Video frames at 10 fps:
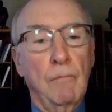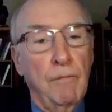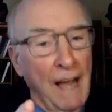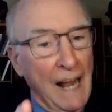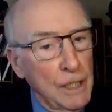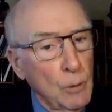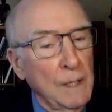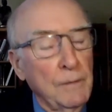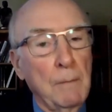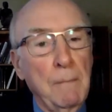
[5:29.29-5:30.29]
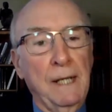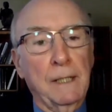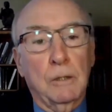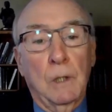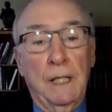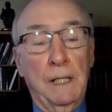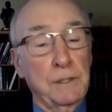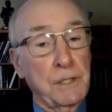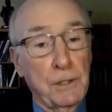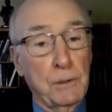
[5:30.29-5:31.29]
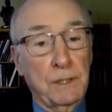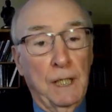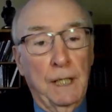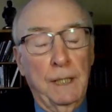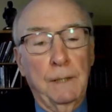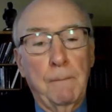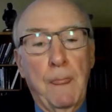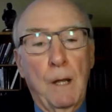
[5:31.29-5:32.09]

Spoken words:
valuing the medical lens, certainly,